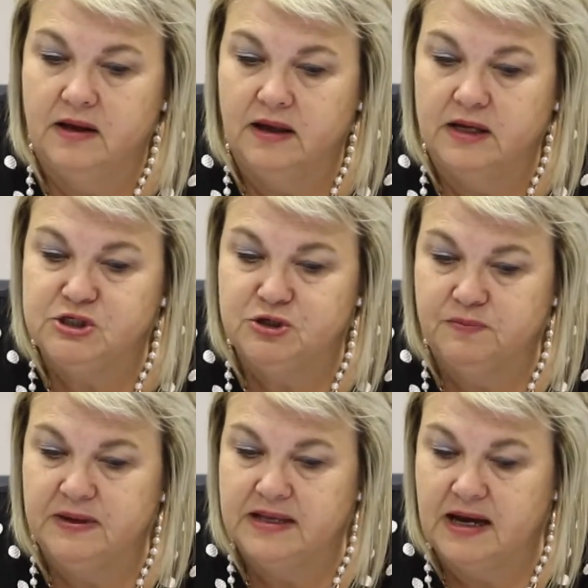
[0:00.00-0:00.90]
it should
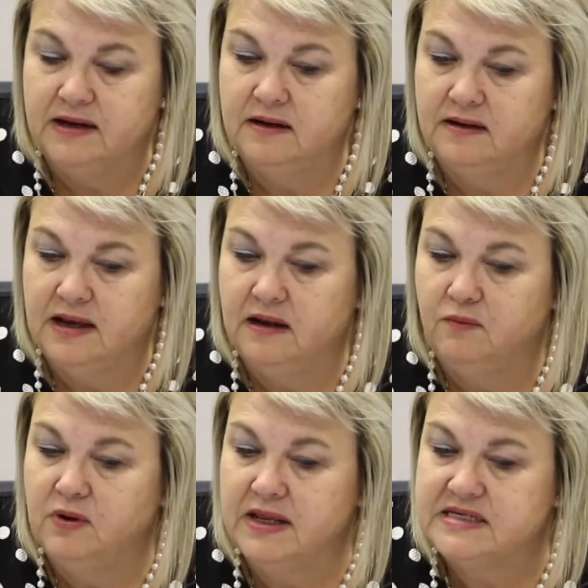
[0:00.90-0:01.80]
be done,
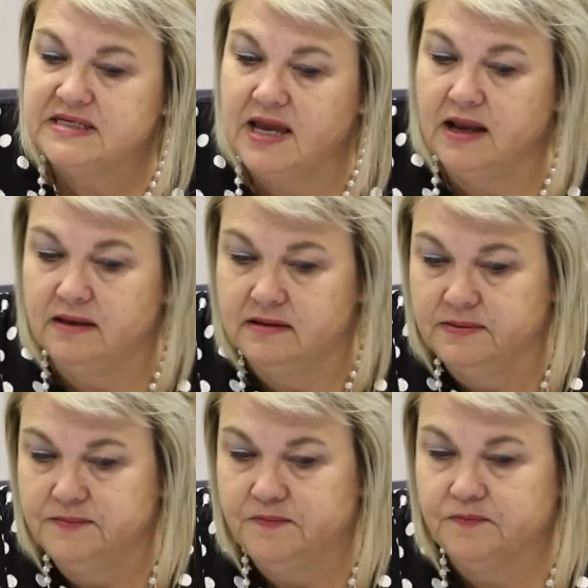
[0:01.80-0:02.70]
then will extend
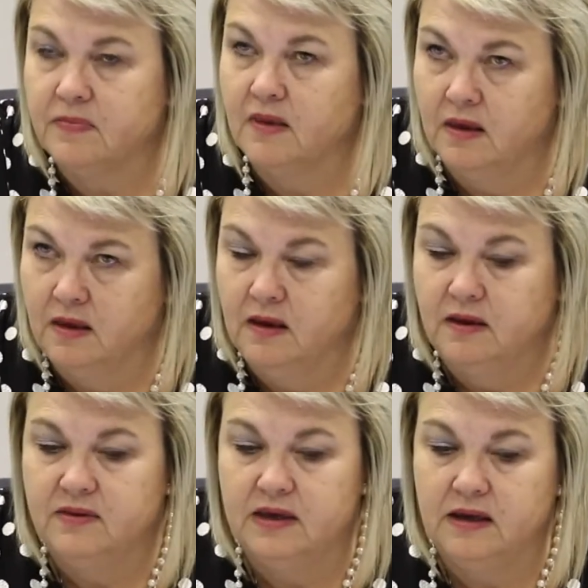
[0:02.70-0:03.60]

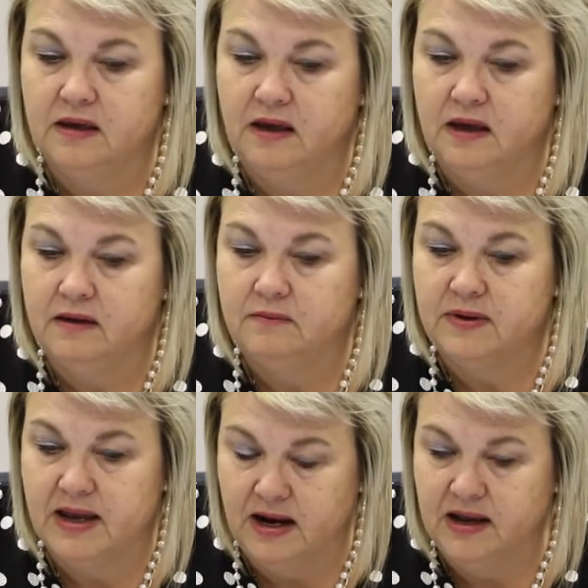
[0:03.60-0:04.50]
the
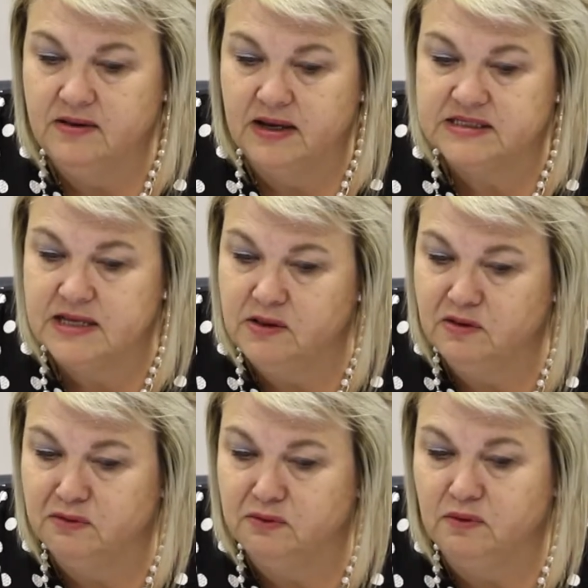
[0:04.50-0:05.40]
can either extend
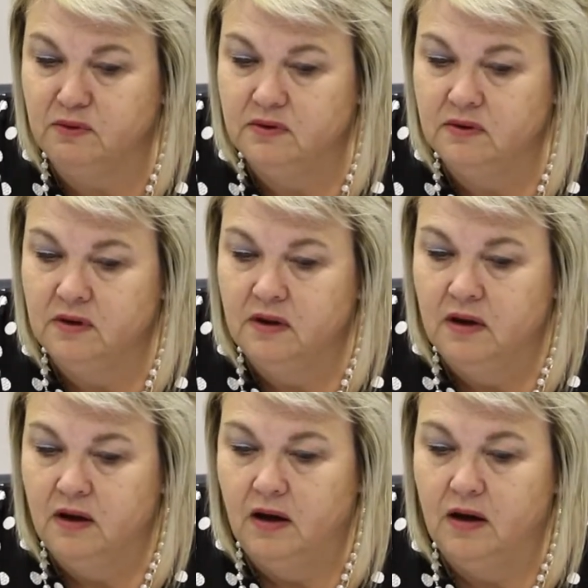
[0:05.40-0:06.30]
the rule
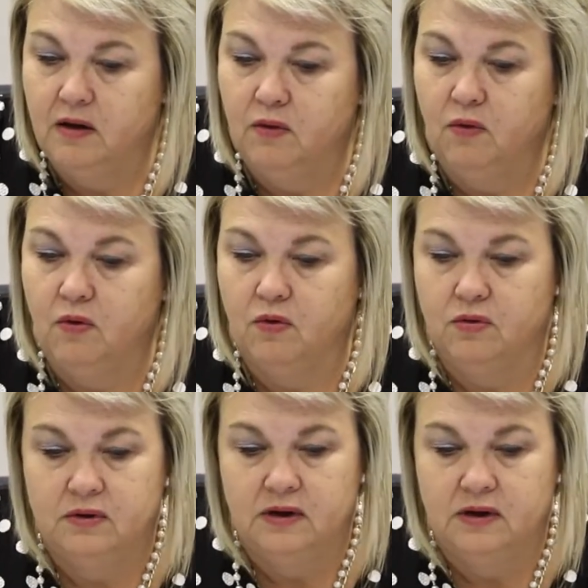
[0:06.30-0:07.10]
or